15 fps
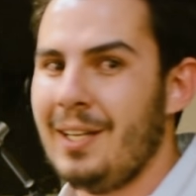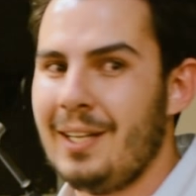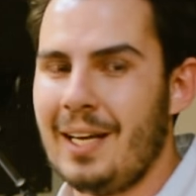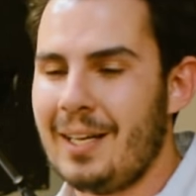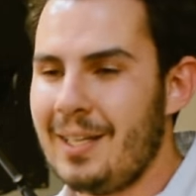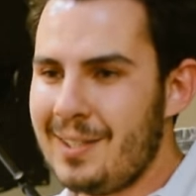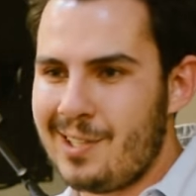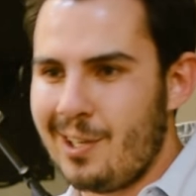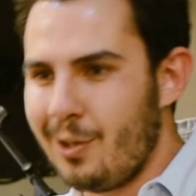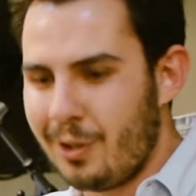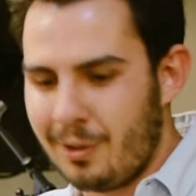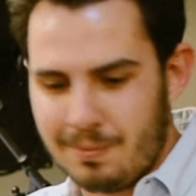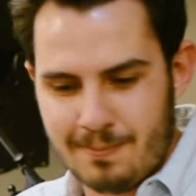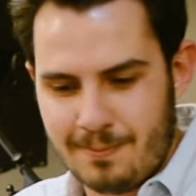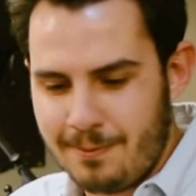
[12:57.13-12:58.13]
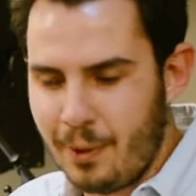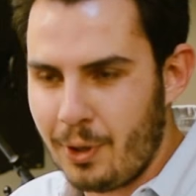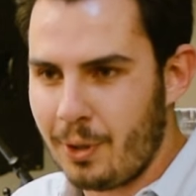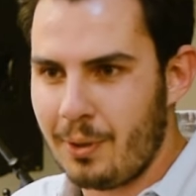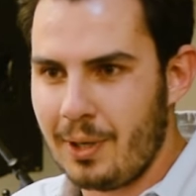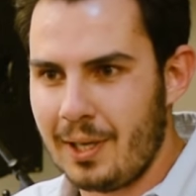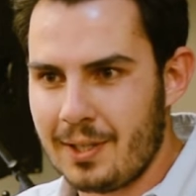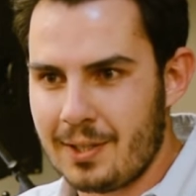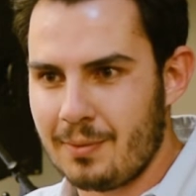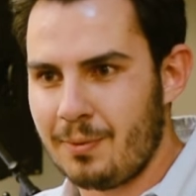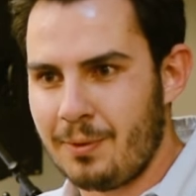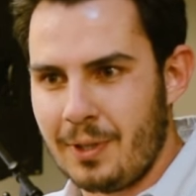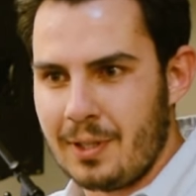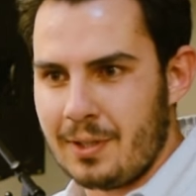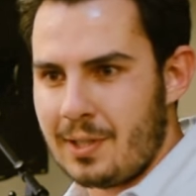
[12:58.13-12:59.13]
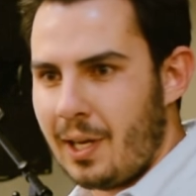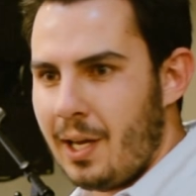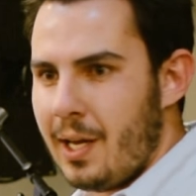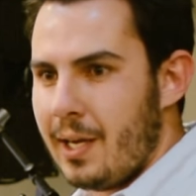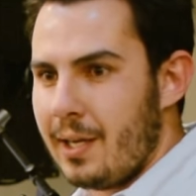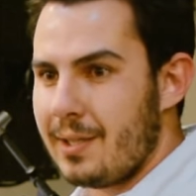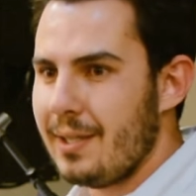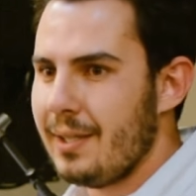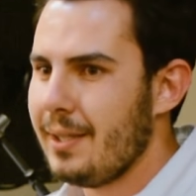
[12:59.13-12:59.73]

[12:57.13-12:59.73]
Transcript: that needs to look photorealism for this client,